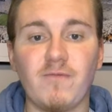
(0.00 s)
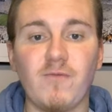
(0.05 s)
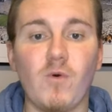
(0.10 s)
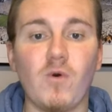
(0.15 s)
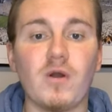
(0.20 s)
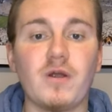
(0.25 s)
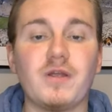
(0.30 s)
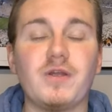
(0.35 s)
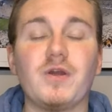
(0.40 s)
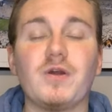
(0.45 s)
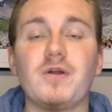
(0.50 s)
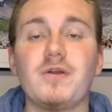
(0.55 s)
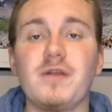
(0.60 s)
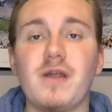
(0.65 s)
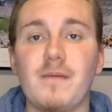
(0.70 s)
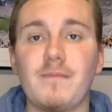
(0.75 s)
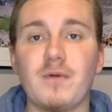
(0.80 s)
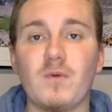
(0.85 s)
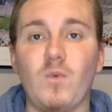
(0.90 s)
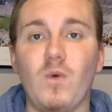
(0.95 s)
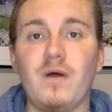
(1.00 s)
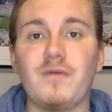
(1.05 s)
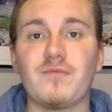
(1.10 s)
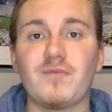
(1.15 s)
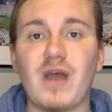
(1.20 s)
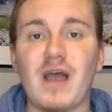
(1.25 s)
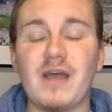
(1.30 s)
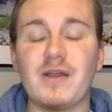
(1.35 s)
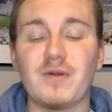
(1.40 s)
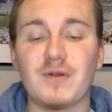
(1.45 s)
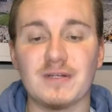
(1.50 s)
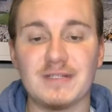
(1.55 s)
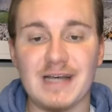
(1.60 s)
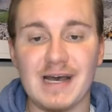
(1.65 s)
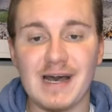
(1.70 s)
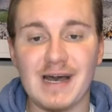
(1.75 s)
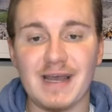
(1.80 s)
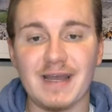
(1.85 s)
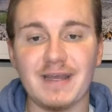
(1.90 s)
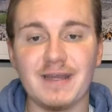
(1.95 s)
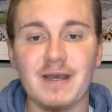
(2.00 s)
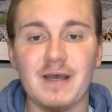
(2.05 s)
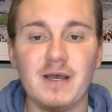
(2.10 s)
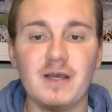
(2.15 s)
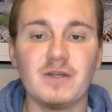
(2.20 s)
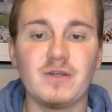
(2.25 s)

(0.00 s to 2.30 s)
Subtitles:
for your number one ride or die,